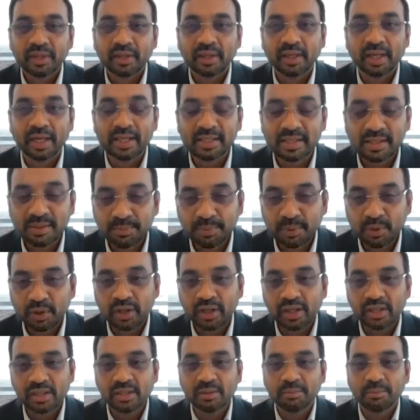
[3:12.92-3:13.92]

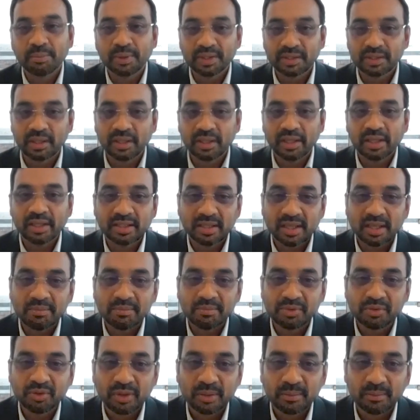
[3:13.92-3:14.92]
transportation percentage
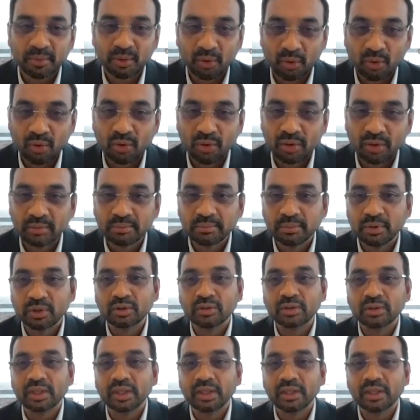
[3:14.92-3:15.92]
comes from road,
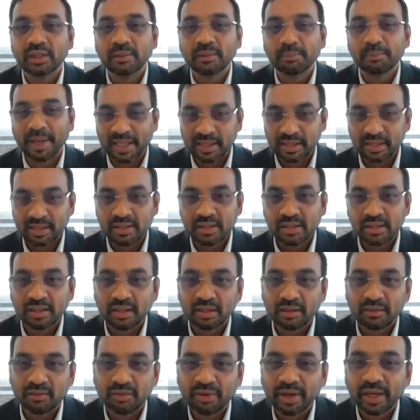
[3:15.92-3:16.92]
both in
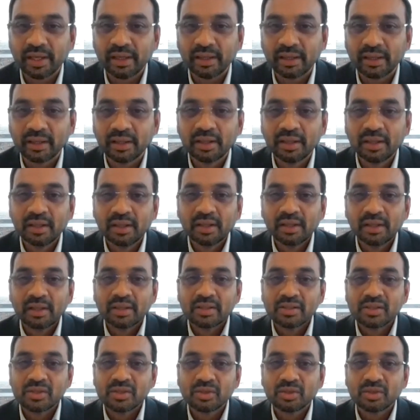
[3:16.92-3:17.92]
passenger and freight.
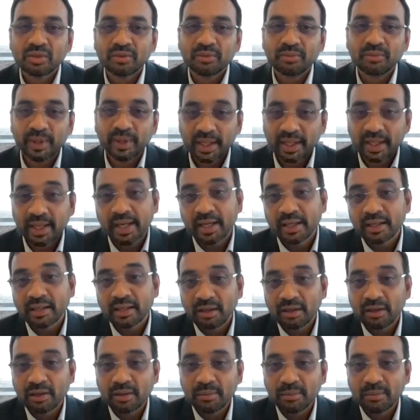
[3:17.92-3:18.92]
So we can
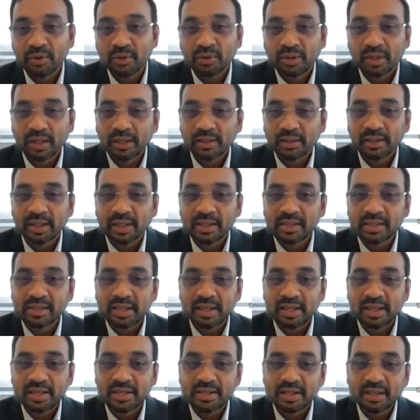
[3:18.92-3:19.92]
contribute, and that's
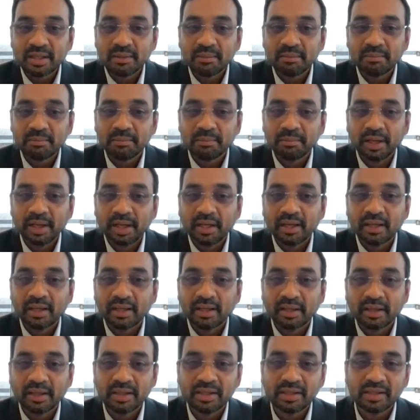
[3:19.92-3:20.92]
the reason many
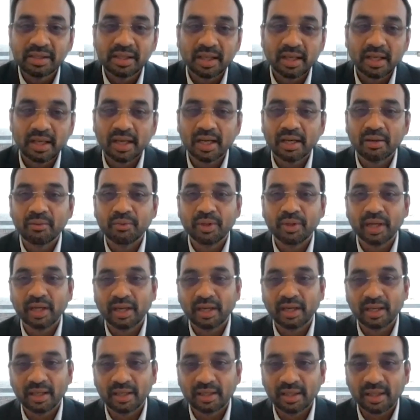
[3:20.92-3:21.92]
countries have
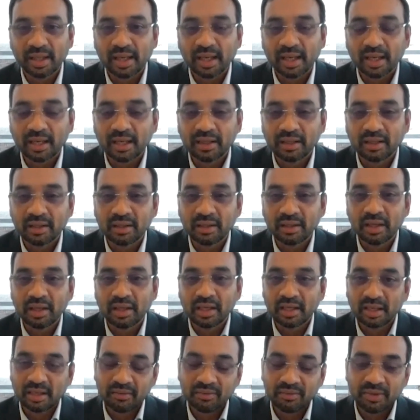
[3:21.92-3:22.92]
taken a target on
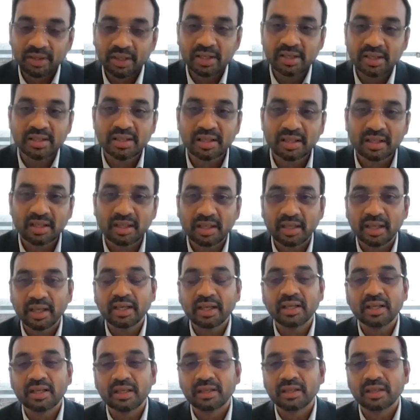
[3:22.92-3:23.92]
electrification,
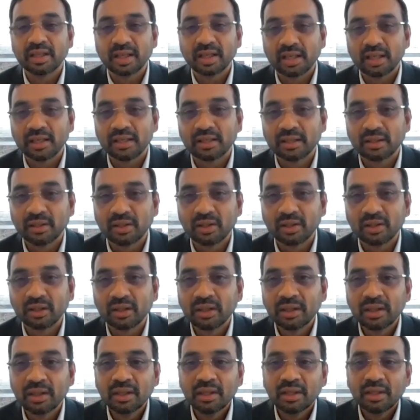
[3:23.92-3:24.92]
taken a target
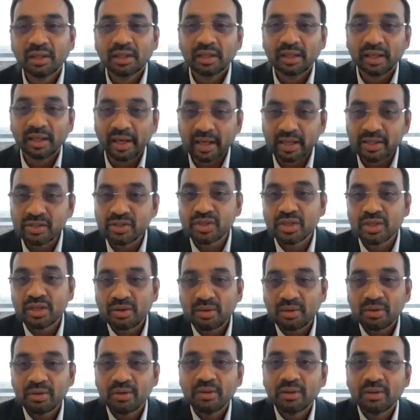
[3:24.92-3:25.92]
on net
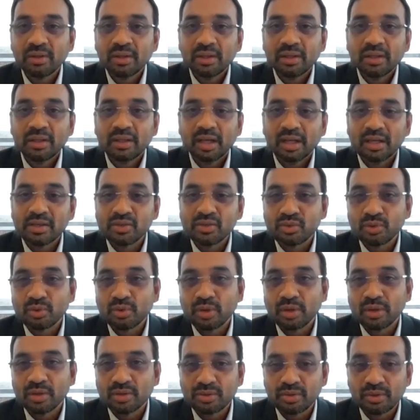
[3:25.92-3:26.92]
zero, and
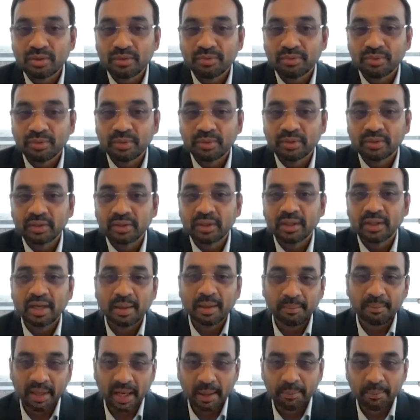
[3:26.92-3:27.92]
so on and so forth.
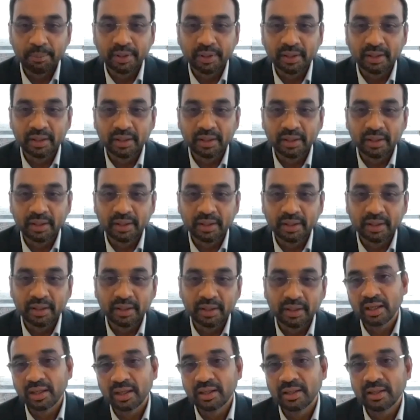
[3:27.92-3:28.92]
I'm happy that
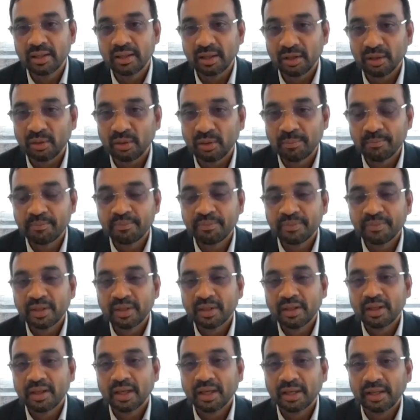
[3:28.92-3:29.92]
UK, Europe,
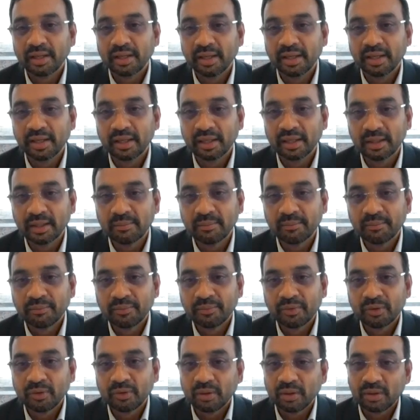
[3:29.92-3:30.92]
and India,
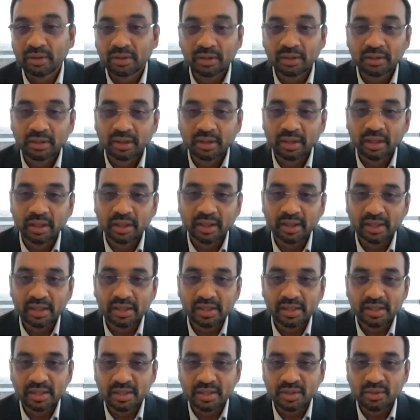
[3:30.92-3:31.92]
all the 3
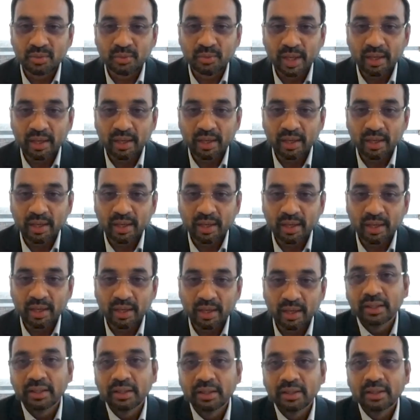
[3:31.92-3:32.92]
regions where we are
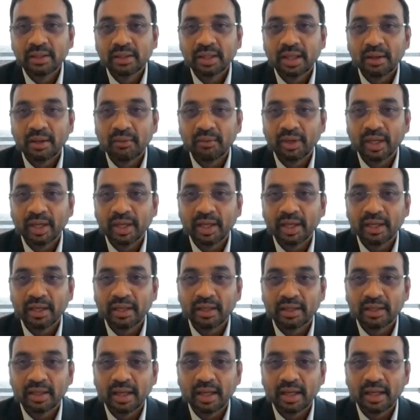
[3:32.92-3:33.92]
in, have taken
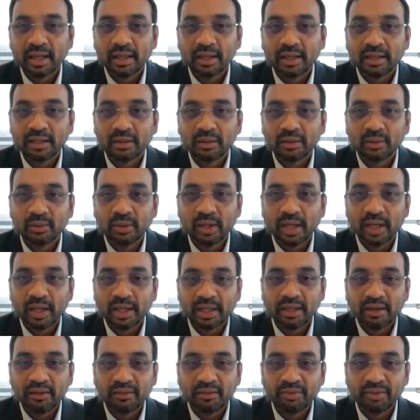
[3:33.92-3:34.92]
a target to
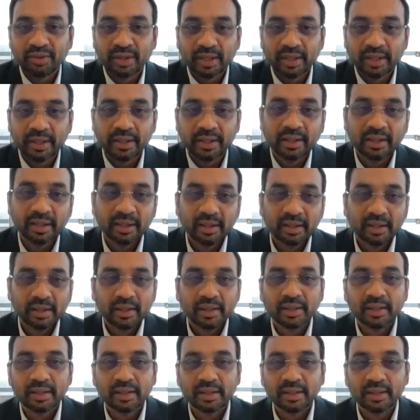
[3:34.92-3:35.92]
electrify,
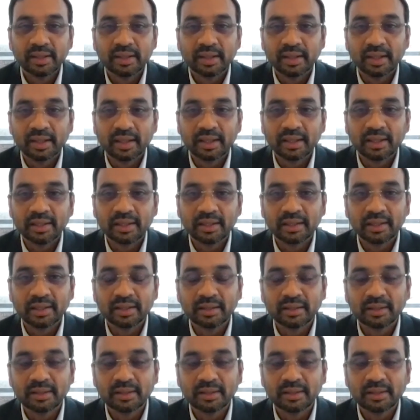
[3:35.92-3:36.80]
and